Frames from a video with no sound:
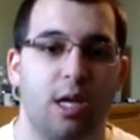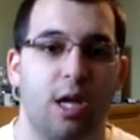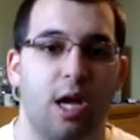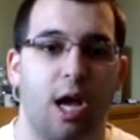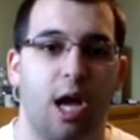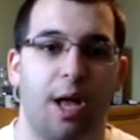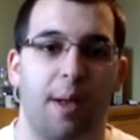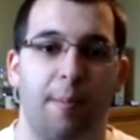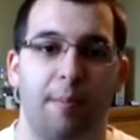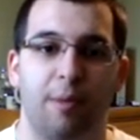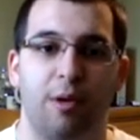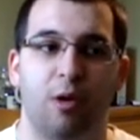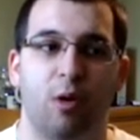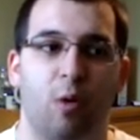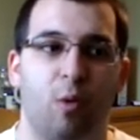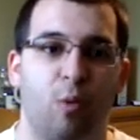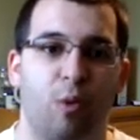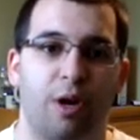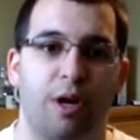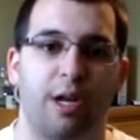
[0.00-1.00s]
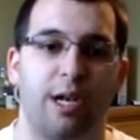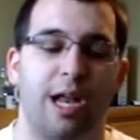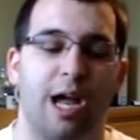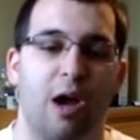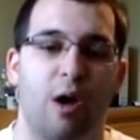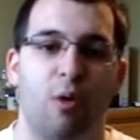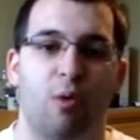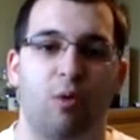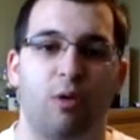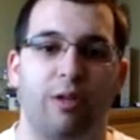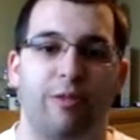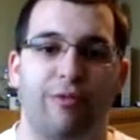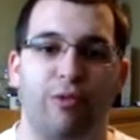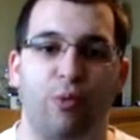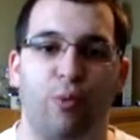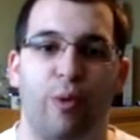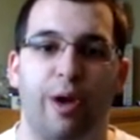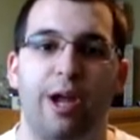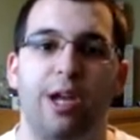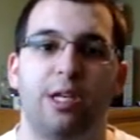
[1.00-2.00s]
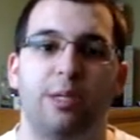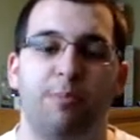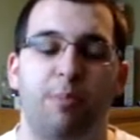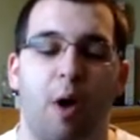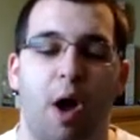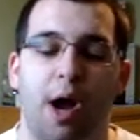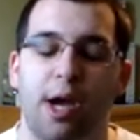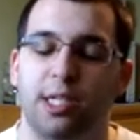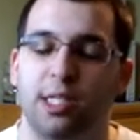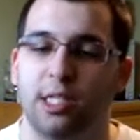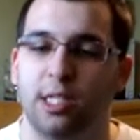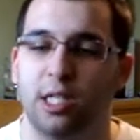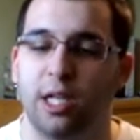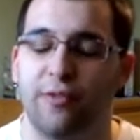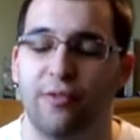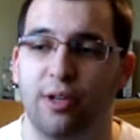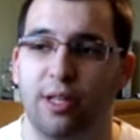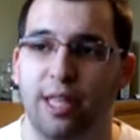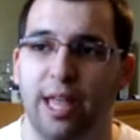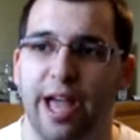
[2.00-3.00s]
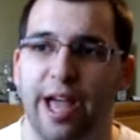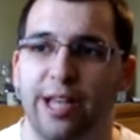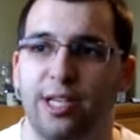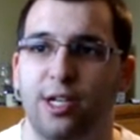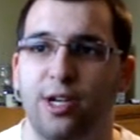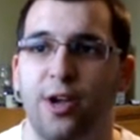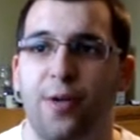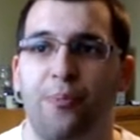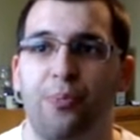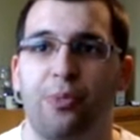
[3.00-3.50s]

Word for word: Um, you know, working out, lifting weights, boxing, stuff like that.